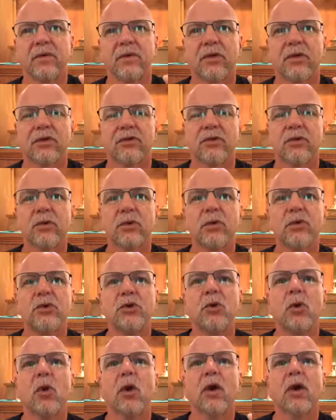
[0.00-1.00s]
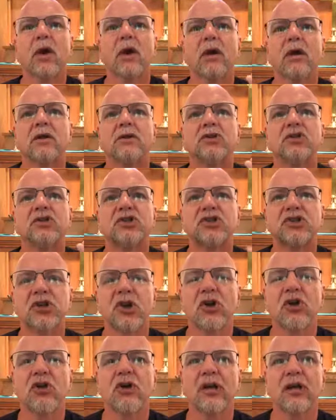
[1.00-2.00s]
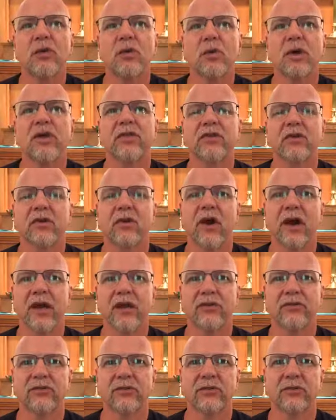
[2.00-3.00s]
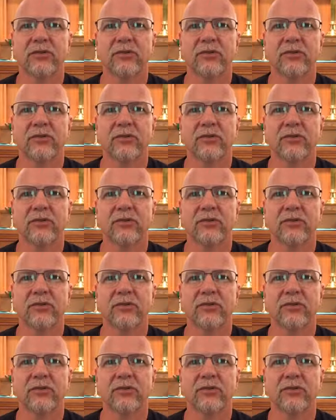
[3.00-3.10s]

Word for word: through your journey with Christ,